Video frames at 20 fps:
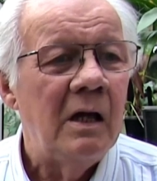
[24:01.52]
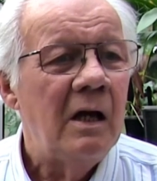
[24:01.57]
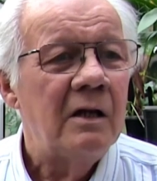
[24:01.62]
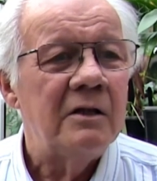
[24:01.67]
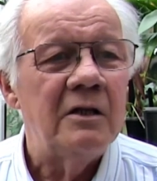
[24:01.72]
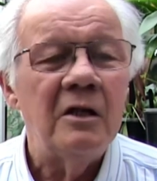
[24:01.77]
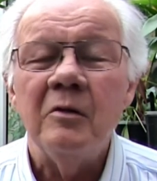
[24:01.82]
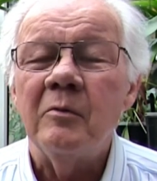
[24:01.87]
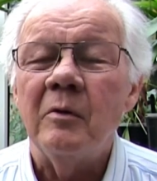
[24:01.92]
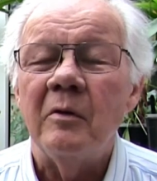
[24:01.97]

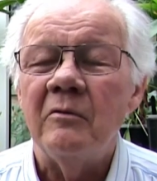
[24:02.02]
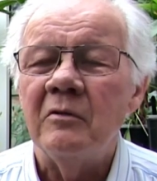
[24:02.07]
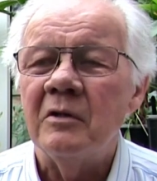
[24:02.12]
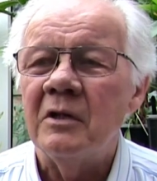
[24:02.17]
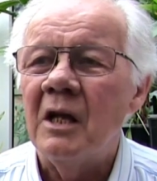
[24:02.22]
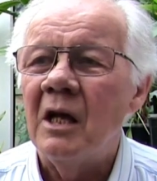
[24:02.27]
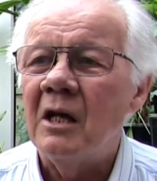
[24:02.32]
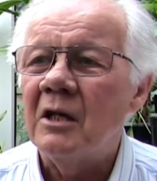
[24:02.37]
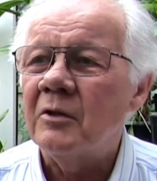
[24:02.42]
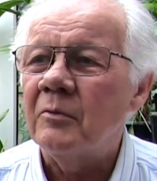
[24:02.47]
don't know whether it
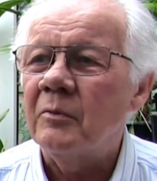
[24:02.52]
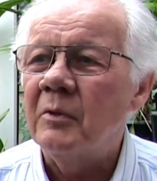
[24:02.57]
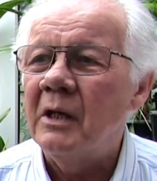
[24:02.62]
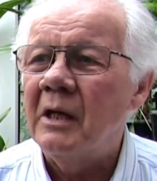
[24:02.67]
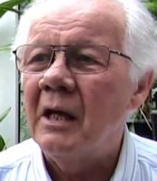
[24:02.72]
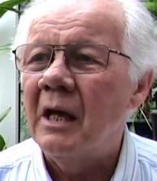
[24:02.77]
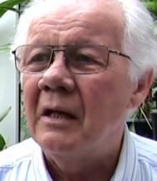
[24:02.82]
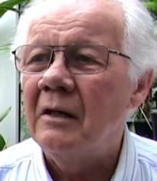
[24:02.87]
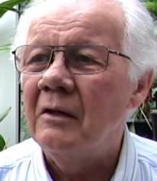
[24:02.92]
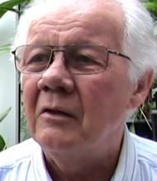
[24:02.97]
was last
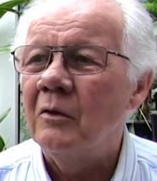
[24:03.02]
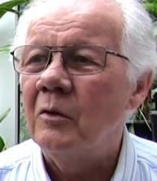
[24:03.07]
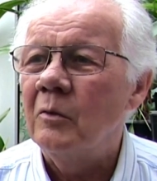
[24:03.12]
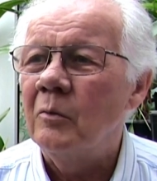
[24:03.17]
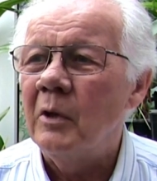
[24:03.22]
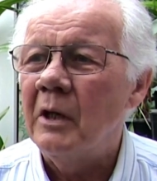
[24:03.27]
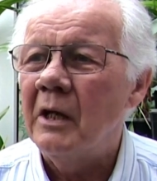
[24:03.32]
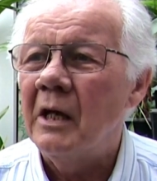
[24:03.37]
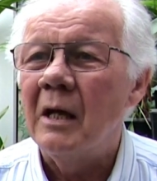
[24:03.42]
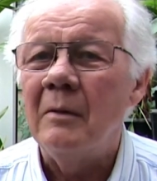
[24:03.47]
weekend or the
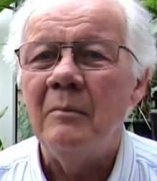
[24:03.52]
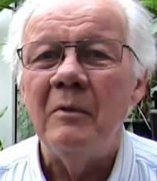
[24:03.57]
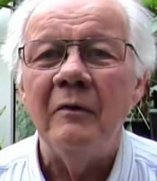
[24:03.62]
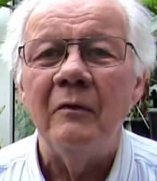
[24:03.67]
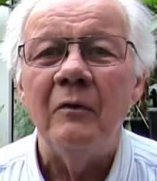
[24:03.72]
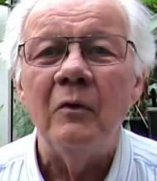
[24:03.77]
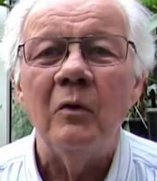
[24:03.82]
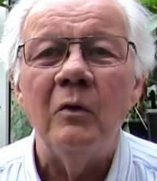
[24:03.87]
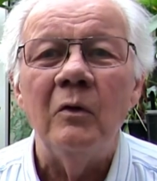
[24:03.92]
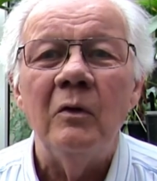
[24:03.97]
weekend
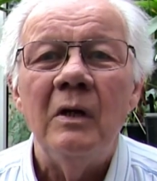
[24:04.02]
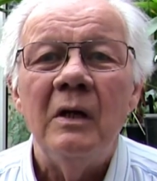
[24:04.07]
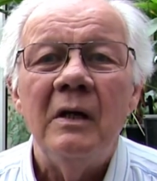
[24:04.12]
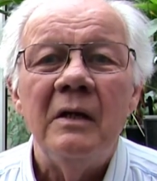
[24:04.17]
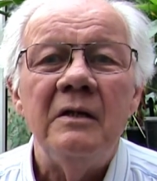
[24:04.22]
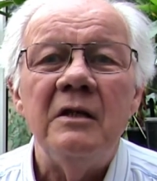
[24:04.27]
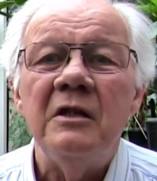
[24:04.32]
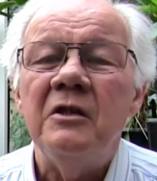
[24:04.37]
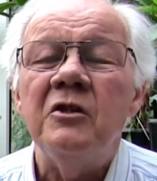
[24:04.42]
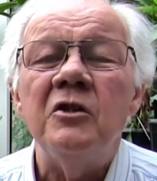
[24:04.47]
before,
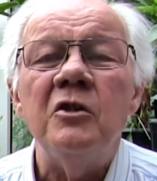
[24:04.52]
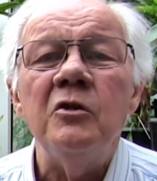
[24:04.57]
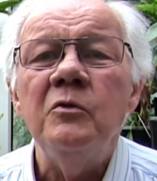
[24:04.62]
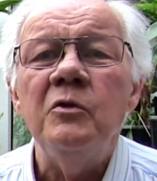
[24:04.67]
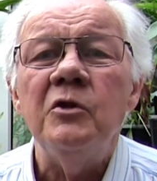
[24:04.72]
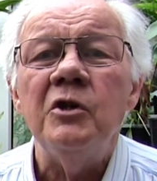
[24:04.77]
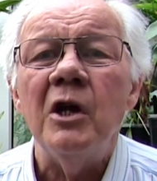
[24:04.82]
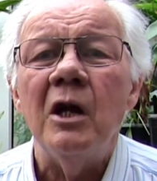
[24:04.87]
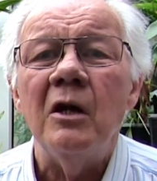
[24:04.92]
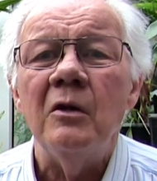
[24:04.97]
did 2
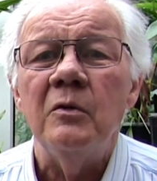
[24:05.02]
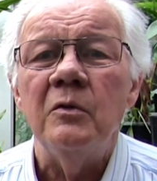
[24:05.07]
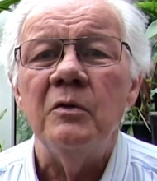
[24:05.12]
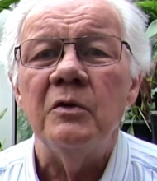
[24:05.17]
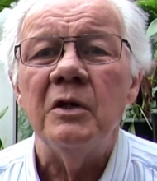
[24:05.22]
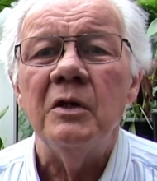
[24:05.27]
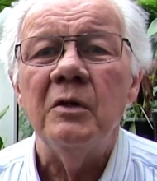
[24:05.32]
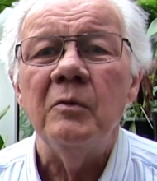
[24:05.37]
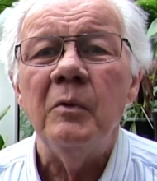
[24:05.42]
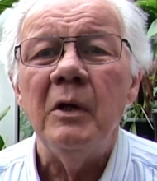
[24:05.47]

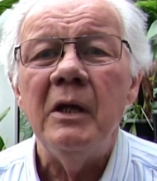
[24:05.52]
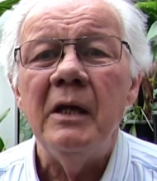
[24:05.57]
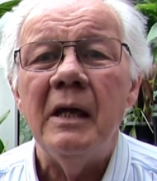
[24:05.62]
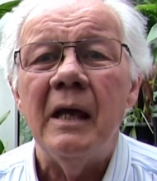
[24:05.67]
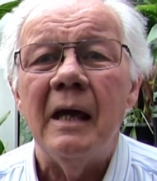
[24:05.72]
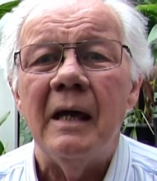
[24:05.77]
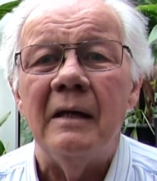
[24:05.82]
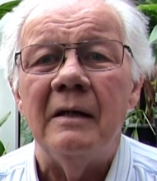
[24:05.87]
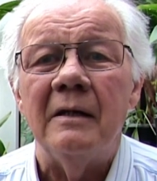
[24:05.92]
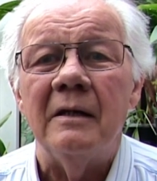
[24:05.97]
shows in a
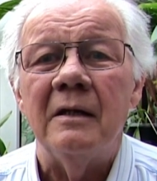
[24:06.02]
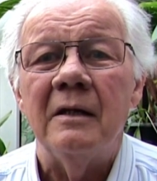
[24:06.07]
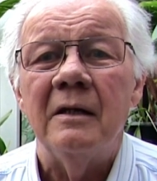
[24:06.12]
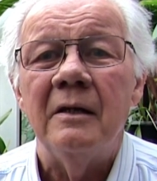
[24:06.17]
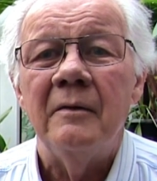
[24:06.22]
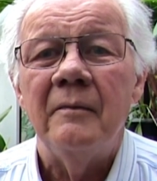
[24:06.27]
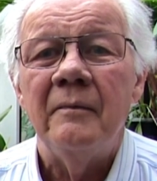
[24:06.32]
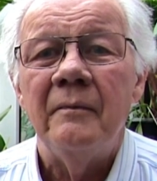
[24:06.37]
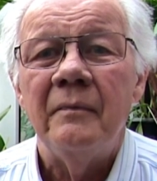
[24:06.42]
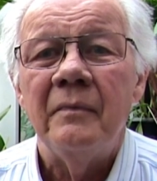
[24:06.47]
weekend.
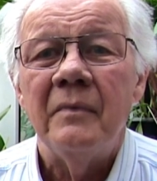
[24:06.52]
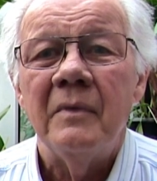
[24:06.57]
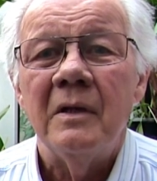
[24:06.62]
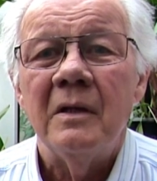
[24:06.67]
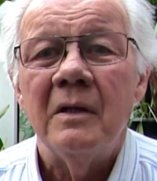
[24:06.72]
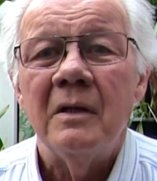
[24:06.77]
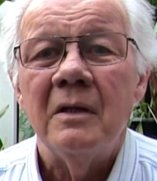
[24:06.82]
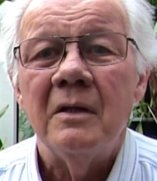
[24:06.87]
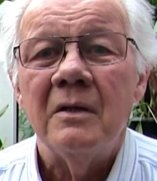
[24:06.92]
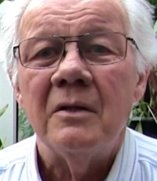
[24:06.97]

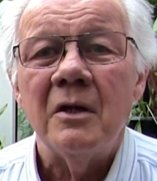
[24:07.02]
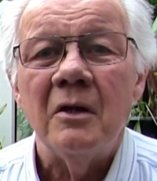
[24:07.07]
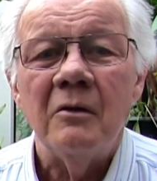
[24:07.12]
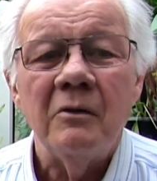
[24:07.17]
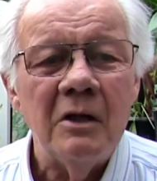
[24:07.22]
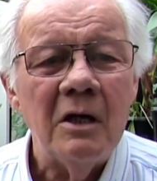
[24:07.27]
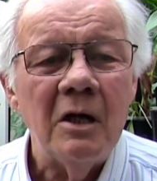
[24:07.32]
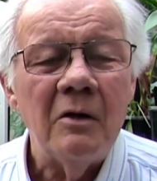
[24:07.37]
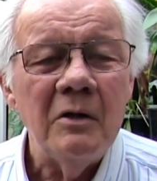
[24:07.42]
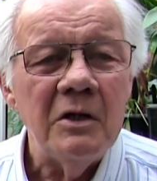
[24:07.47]
So,
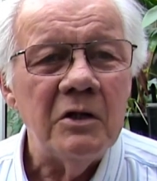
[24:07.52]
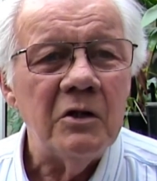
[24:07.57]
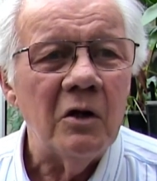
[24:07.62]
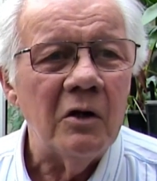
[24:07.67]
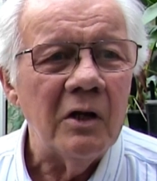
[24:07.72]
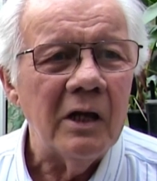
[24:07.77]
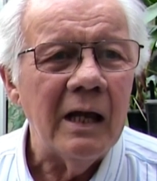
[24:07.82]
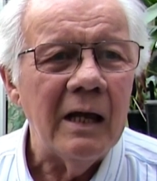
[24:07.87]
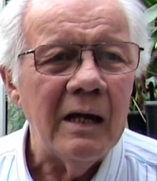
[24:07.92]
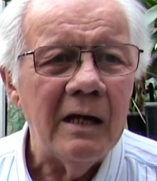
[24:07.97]
you know, he's
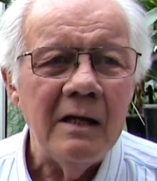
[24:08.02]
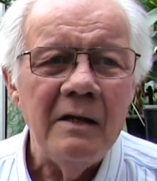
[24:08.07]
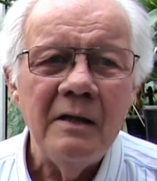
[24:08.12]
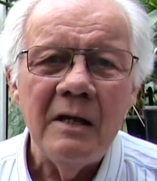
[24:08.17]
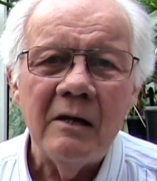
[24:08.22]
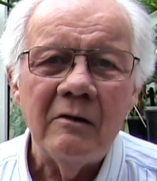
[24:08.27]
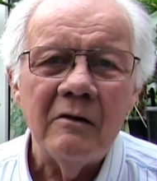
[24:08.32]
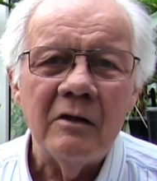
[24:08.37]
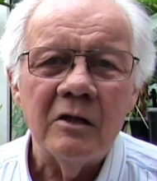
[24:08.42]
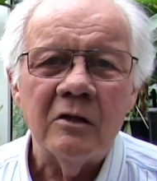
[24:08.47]
got to get in
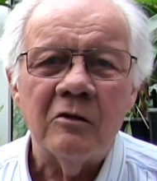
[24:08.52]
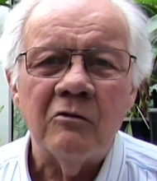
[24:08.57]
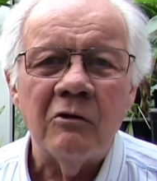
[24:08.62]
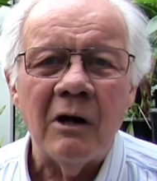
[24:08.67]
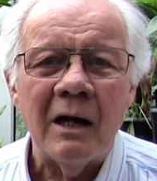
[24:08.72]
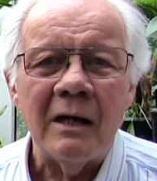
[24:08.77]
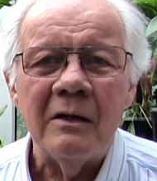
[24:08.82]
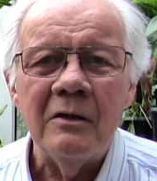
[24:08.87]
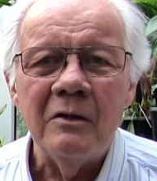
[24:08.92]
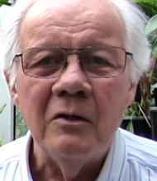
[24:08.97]
there at the
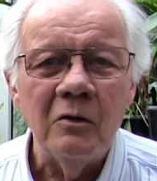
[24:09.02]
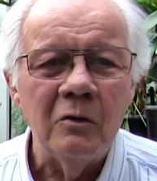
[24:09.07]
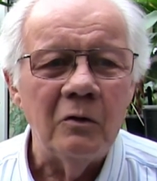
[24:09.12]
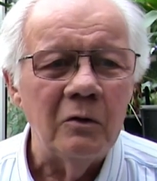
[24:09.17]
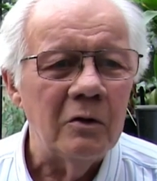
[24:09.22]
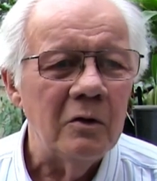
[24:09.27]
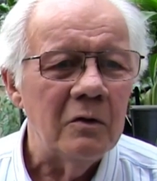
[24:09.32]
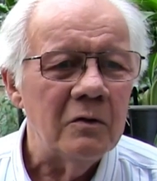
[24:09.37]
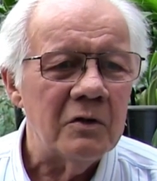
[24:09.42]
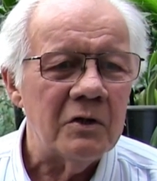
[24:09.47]
crack of
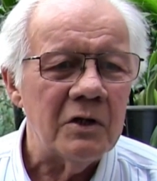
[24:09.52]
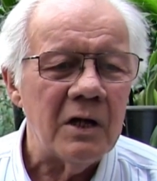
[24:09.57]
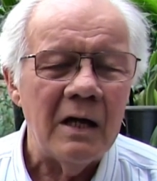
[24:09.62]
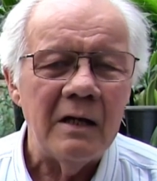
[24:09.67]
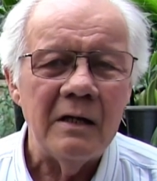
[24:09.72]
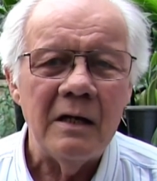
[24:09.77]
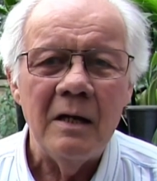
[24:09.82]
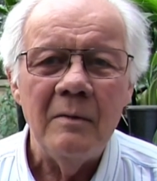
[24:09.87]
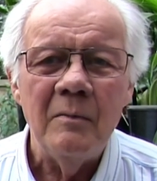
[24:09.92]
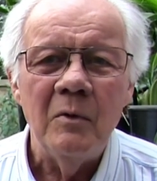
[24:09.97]
dawn on
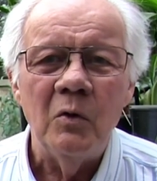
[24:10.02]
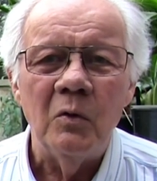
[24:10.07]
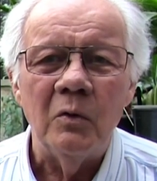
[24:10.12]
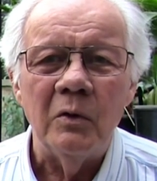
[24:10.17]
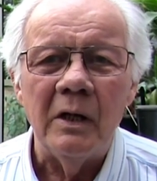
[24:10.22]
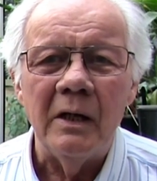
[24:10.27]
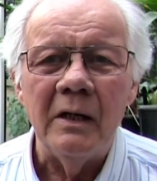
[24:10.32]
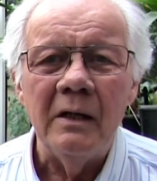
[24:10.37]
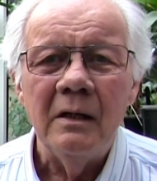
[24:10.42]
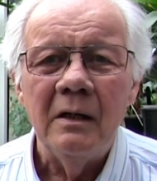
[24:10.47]
Saturday
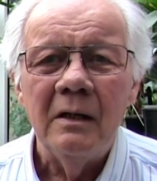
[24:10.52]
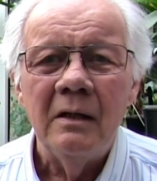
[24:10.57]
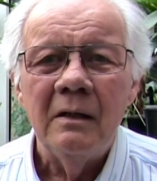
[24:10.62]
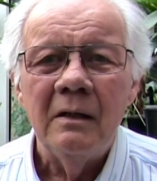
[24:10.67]
morning.